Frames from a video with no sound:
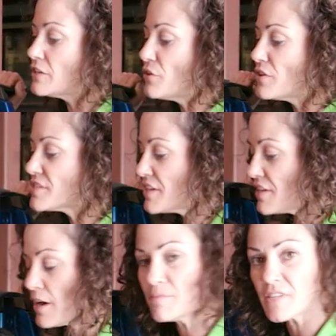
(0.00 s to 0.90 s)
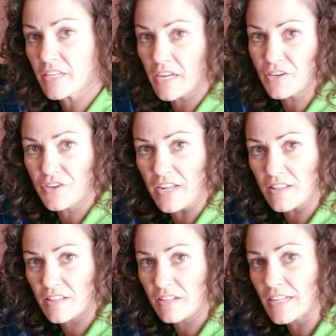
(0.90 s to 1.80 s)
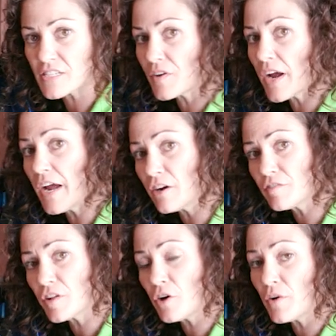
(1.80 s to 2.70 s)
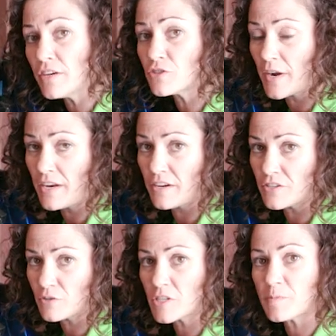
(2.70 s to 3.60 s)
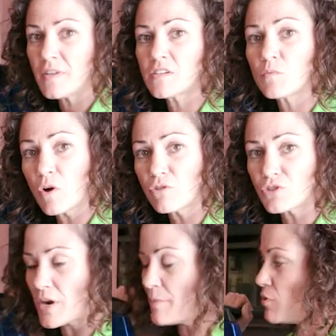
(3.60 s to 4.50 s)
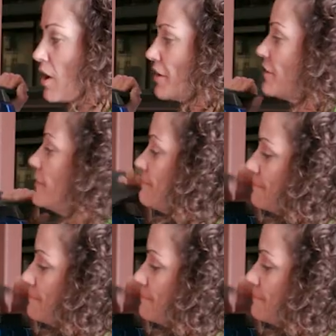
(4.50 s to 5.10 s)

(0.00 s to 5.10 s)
Notice the nubs on the underneath. That's for airflow and drainage, which means it won't trap water.